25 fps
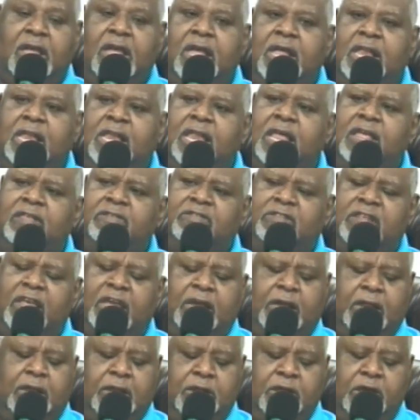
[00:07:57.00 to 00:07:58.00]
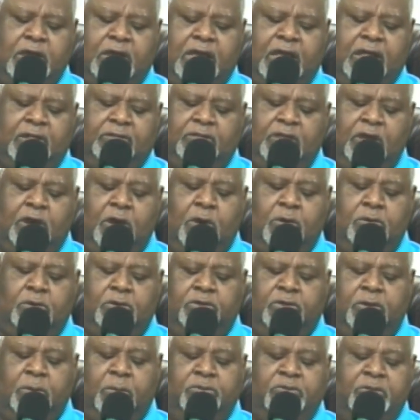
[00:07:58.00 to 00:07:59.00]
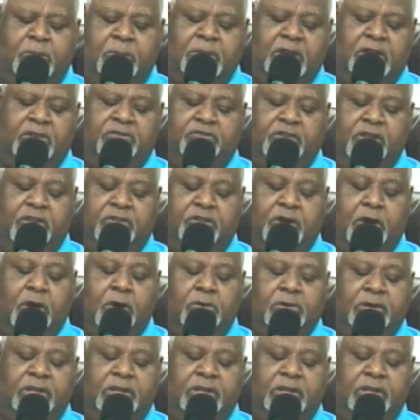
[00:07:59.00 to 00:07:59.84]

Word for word: Let's take a look at the, whole, the, the ministry of the Holy